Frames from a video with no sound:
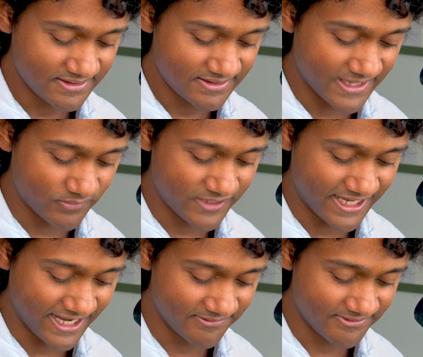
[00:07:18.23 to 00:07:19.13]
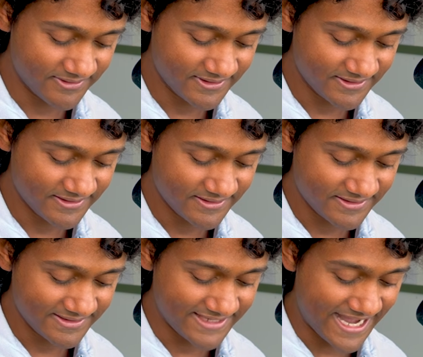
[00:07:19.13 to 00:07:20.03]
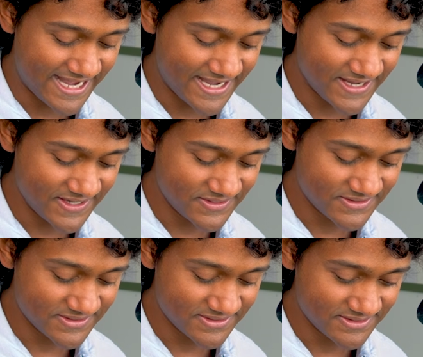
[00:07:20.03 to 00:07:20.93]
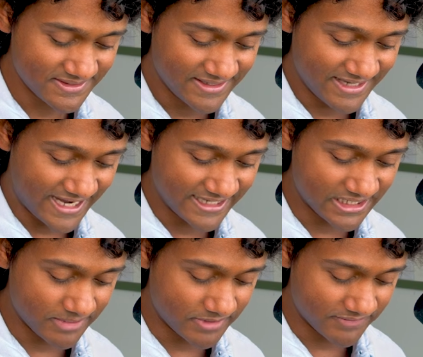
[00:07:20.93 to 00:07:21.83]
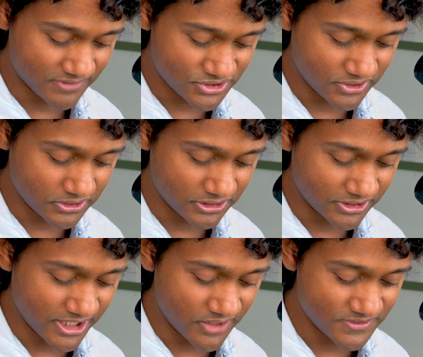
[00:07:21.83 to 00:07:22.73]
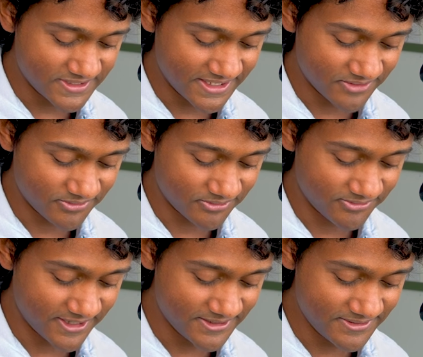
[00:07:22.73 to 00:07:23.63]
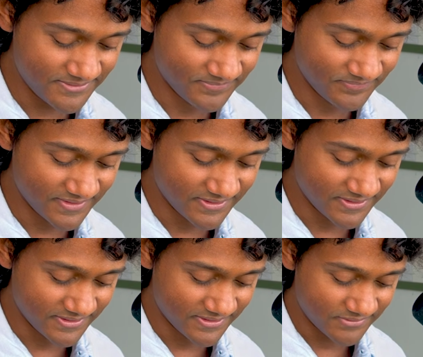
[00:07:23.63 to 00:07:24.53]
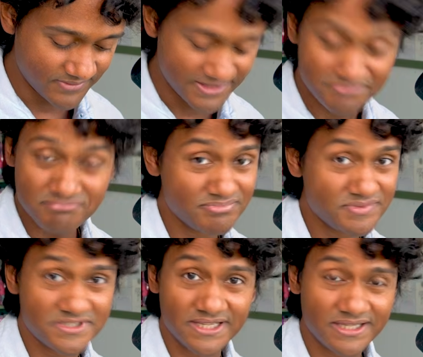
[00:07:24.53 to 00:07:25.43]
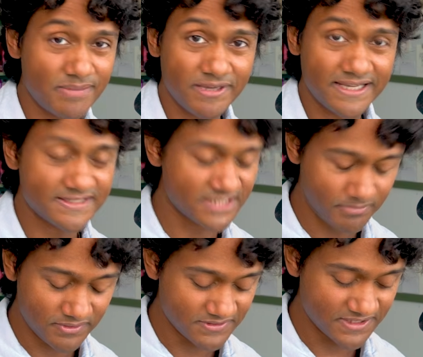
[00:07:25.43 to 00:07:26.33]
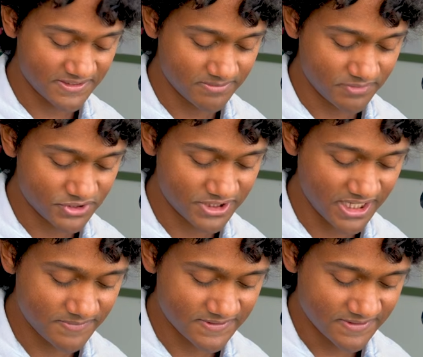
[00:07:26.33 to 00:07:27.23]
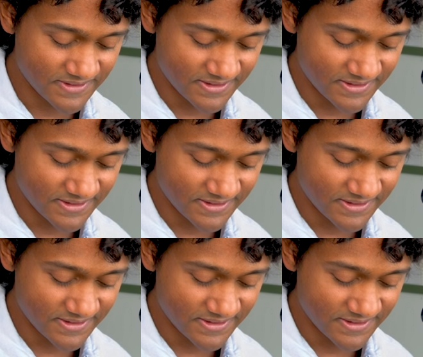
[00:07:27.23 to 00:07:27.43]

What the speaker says: Then we have the eyes. I did a little bit of a circular nose here for fun, right? Still keeping it simple, still simple shapes.